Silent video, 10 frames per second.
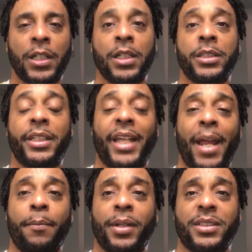she
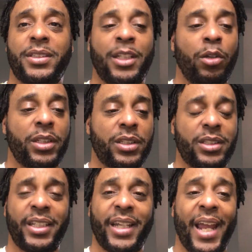can't
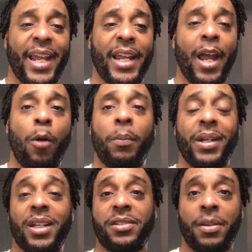help but
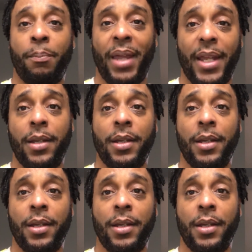to submit